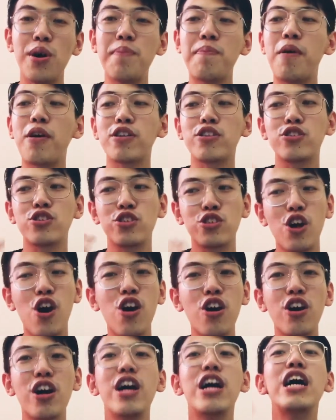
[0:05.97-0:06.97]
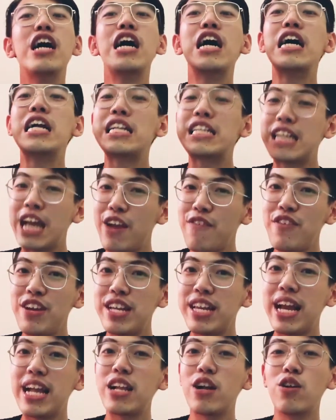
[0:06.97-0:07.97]
about stock,
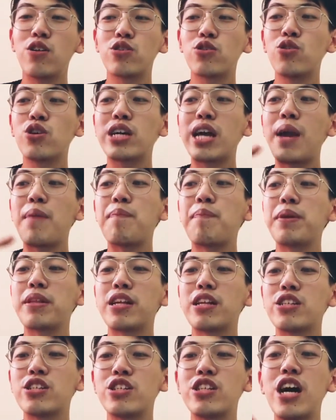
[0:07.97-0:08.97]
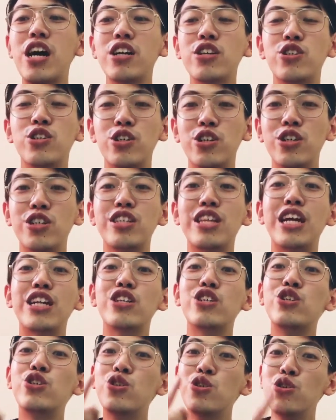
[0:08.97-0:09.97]
dividend, also capital structure
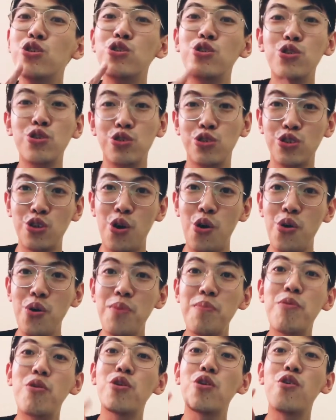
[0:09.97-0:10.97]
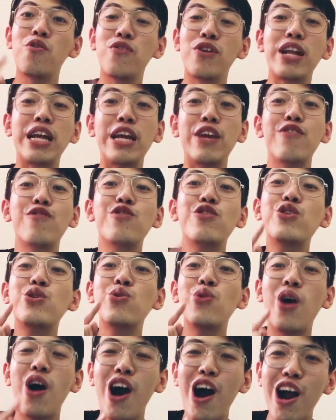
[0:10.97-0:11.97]
that you should know, moreover if
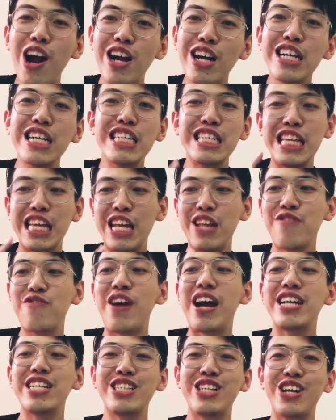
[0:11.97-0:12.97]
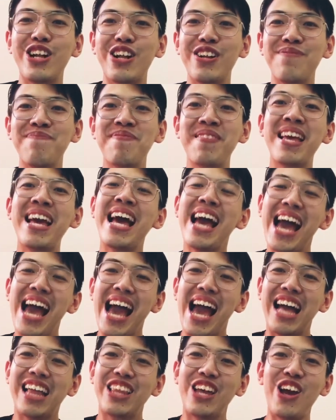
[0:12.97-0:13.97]
you are the investor.
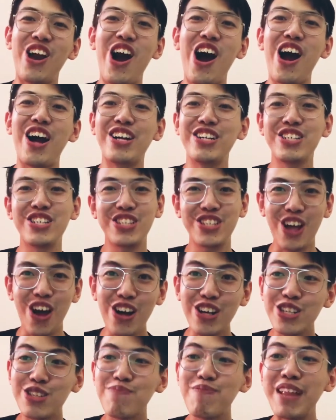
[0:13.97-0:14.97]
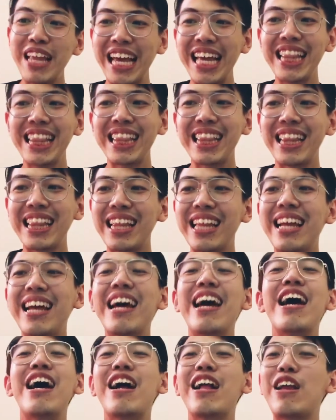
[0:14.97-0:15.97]
They are stock split,
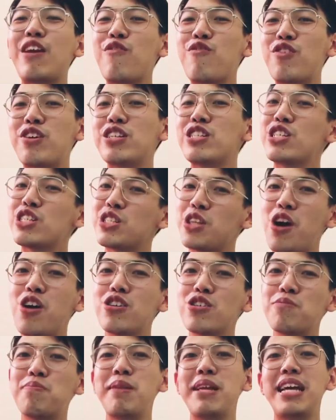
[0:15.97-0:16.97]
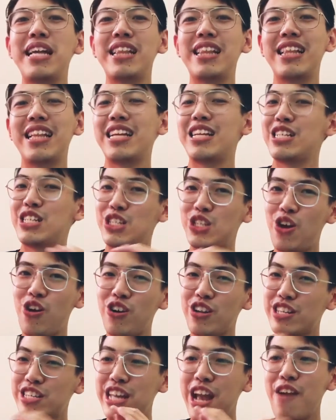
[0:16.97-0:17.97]
reverse stock split,
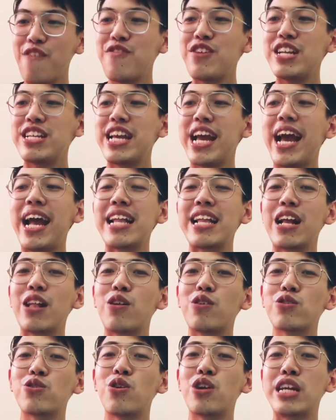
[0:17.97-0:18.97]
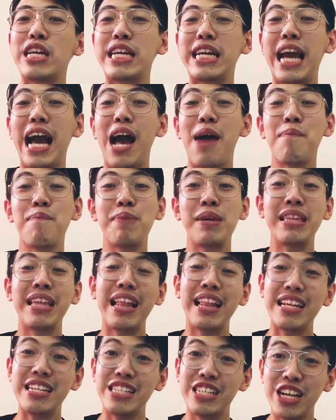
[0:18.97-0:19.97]
stock dividend, and also
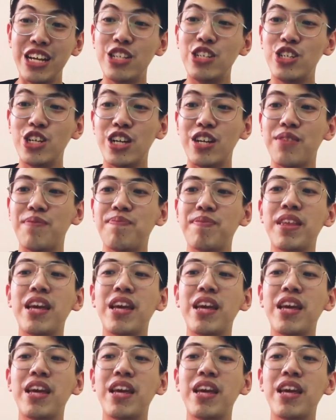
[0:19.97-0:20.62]
recapitalization.